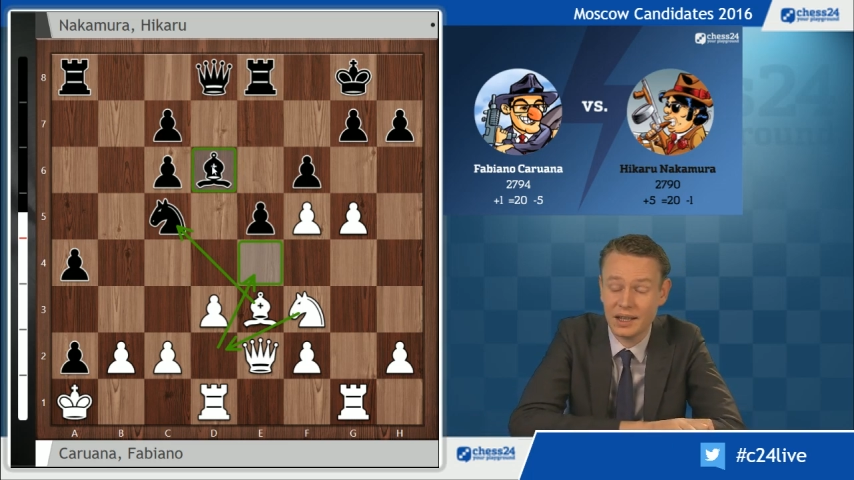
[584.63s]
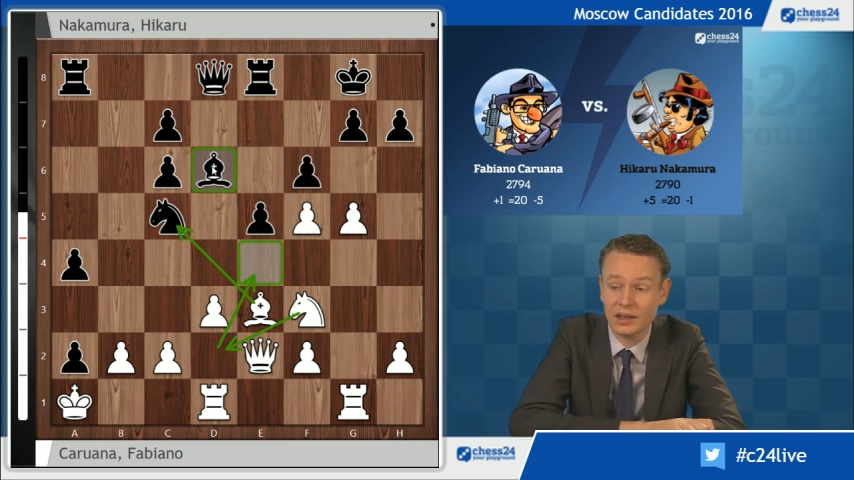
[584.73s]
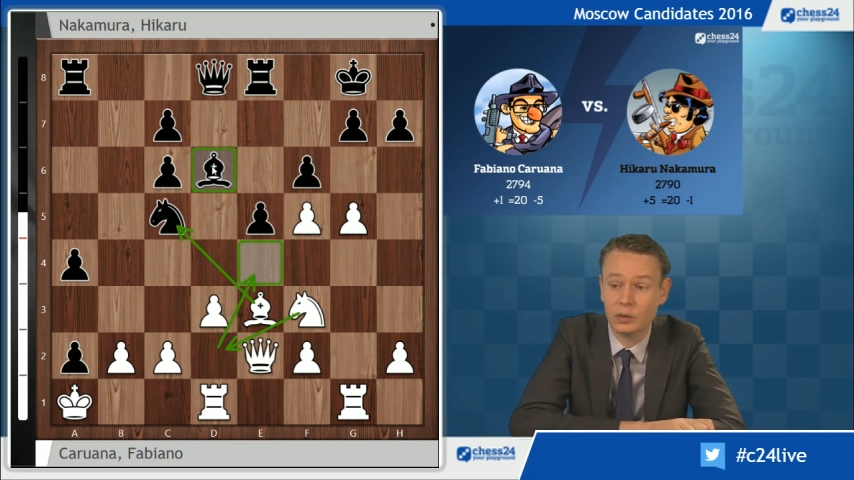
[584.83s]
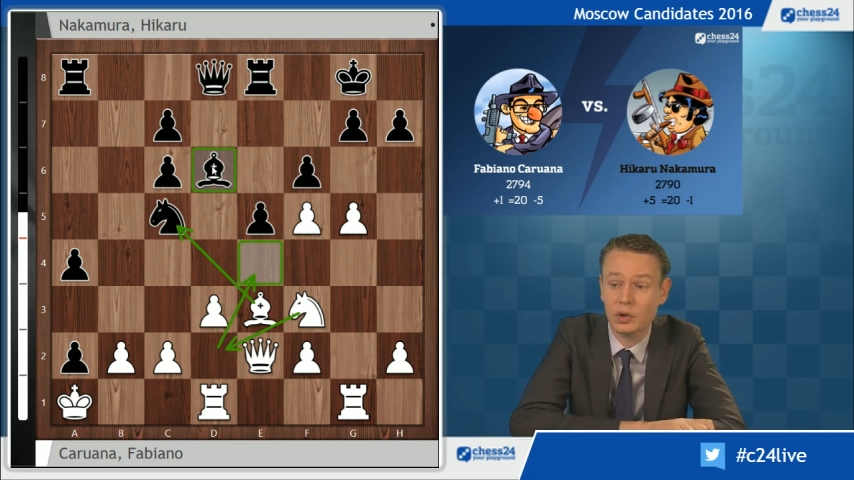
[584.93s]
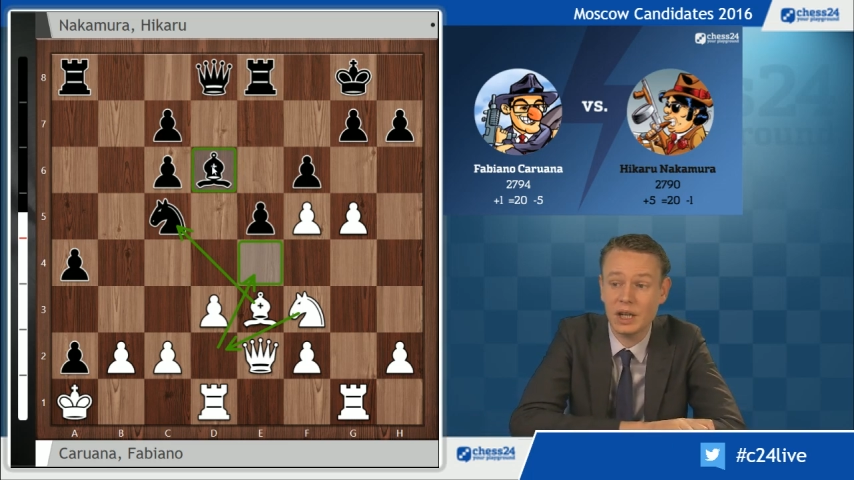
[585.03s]

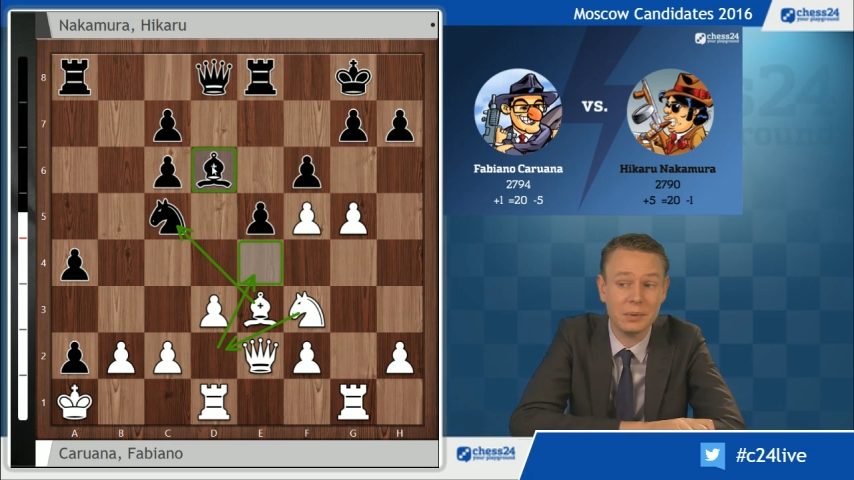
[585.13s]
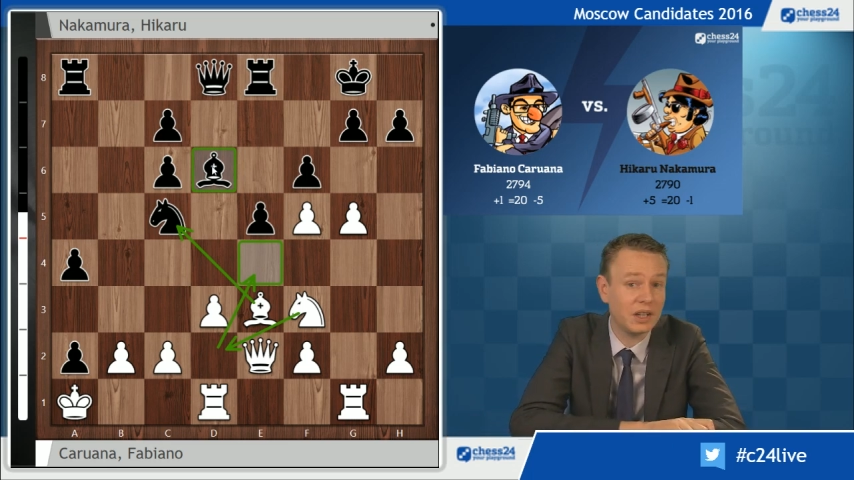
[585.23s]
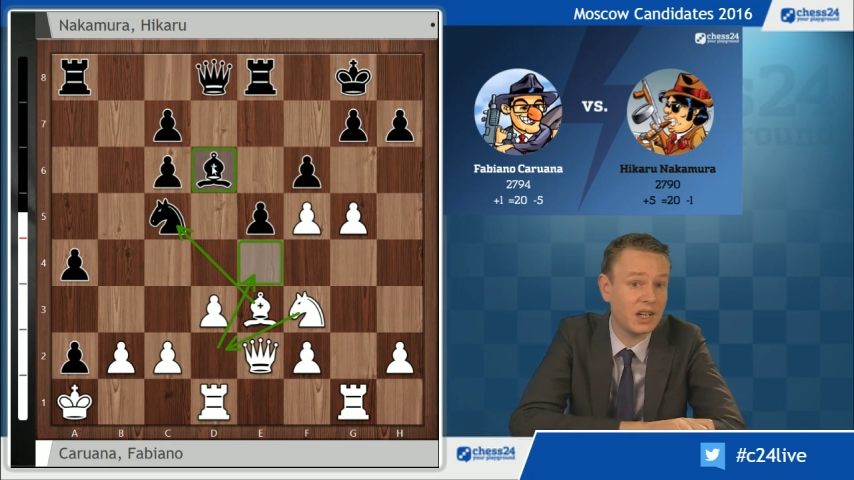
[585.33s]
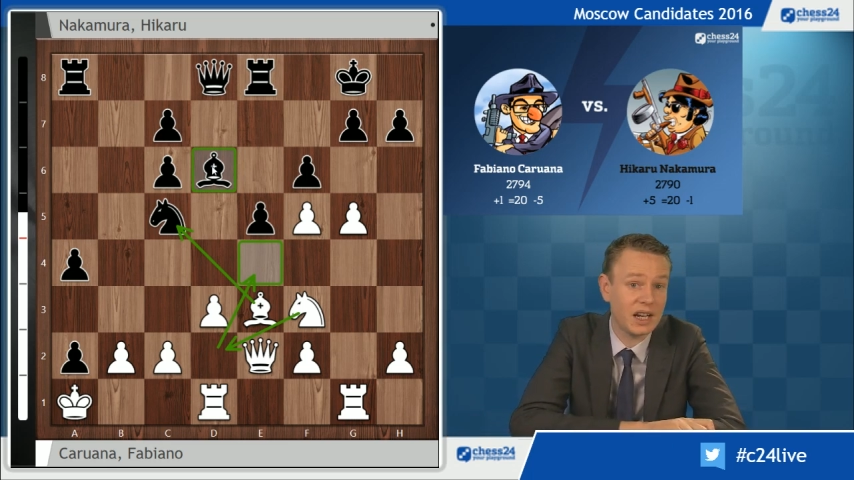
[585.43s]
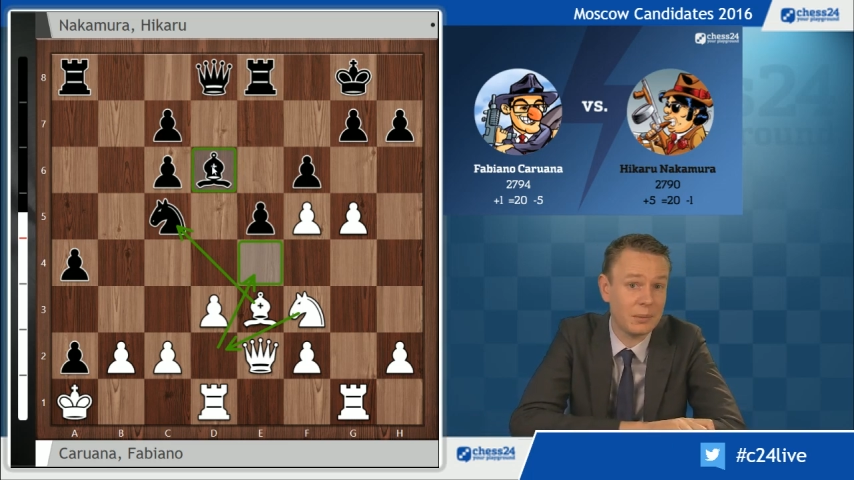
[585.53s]
extremely
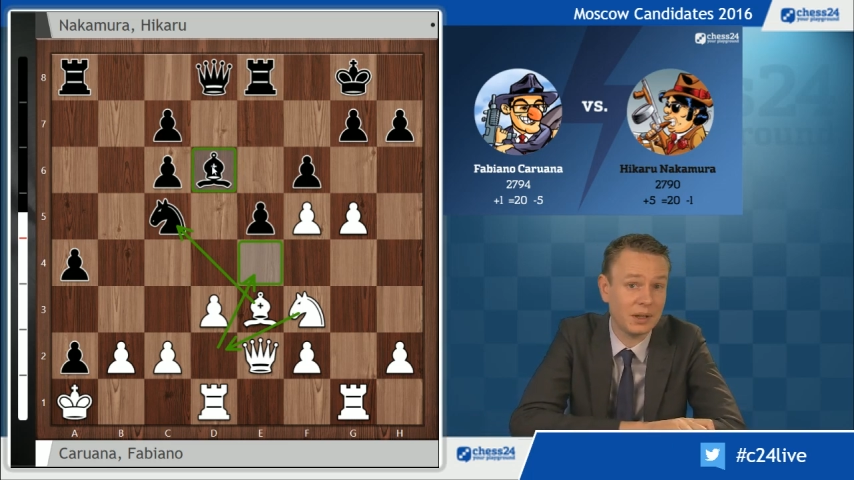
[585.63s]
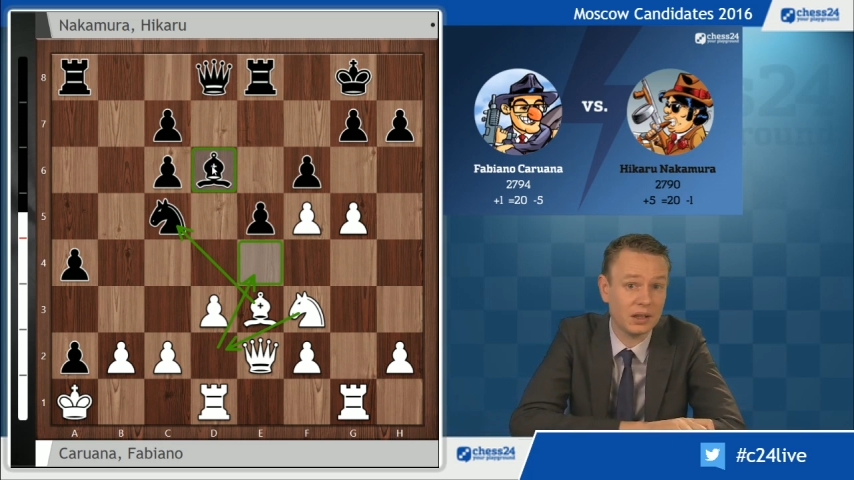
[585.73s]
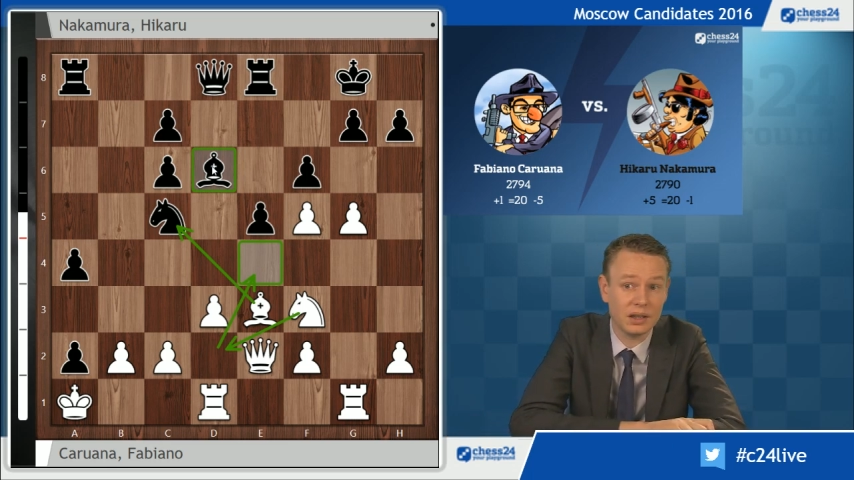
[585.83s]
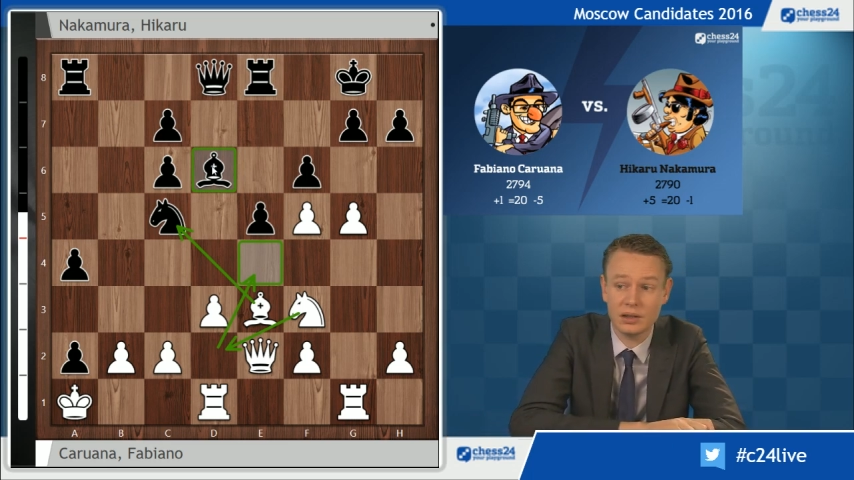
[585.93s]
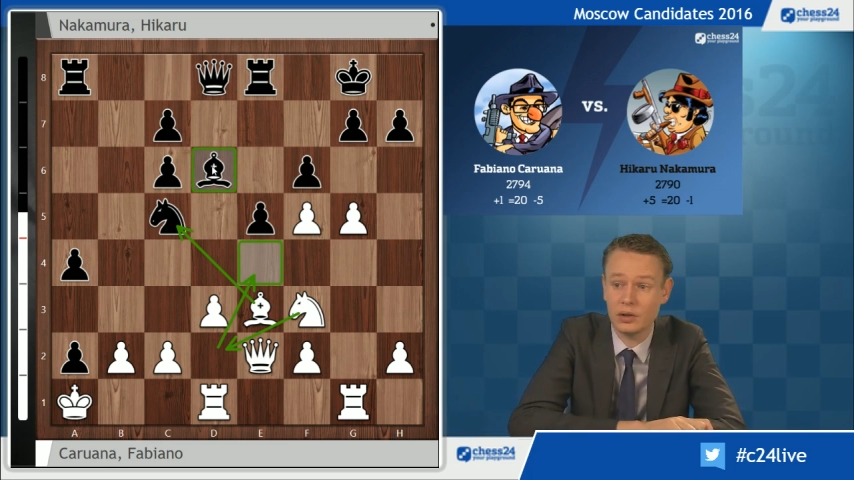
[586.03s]

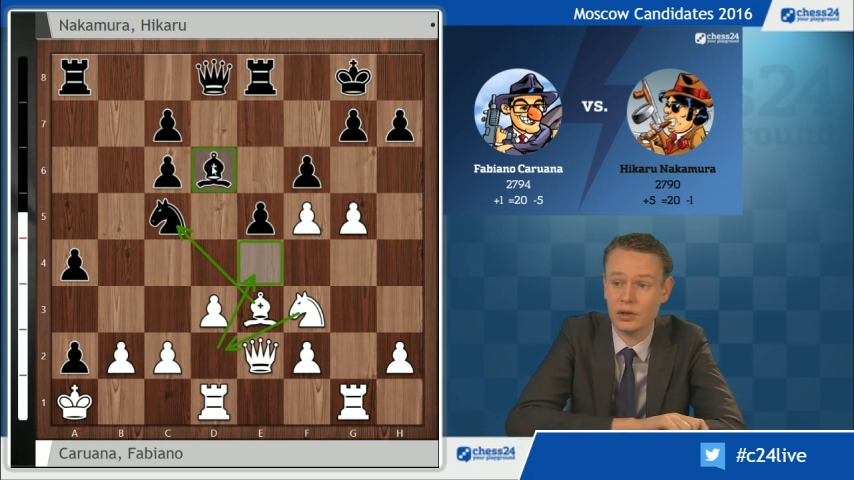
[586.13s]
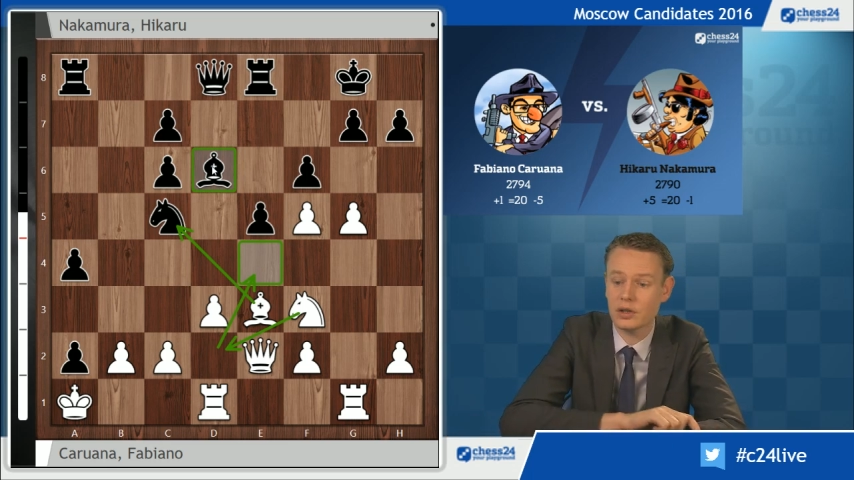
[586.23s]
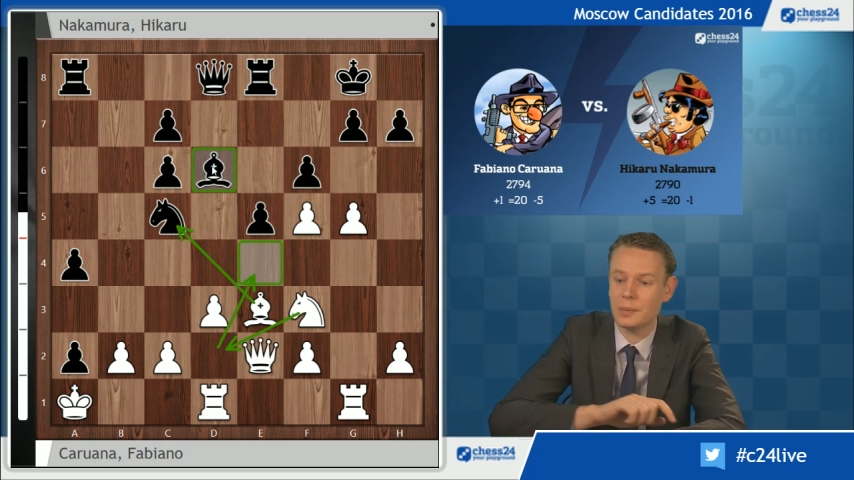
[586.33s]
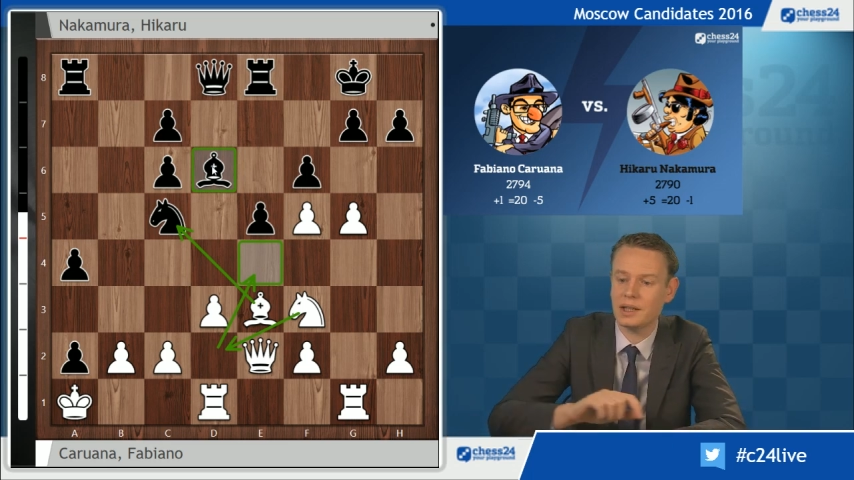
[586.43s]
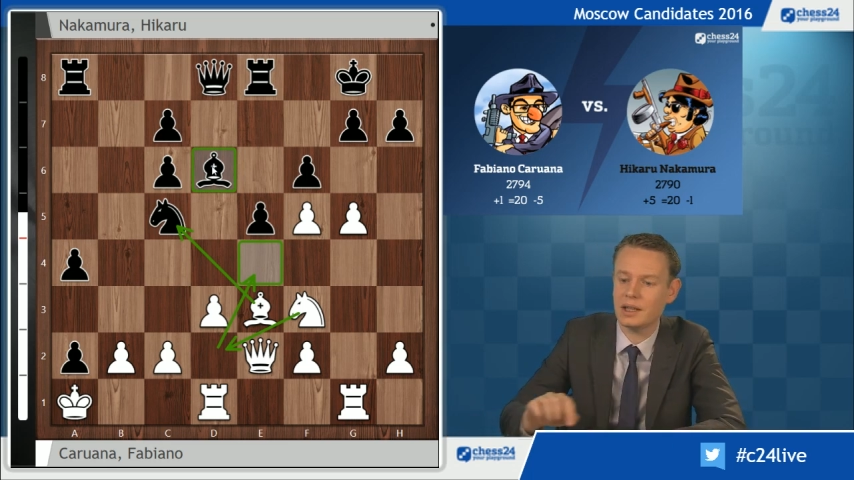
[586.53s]
dynamically, not to make